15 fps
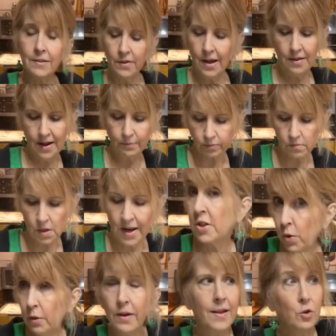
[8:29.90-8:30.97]
something that would
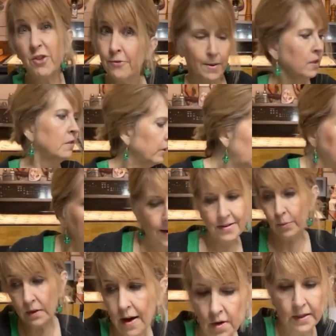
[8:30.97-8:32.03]
actually mold
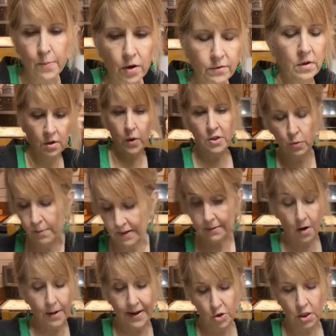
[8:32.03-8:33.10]

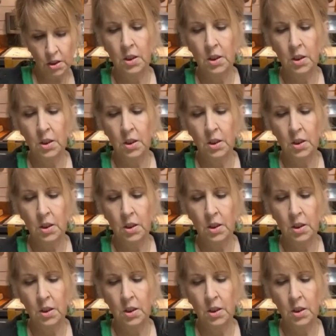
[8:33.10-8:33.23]
around it.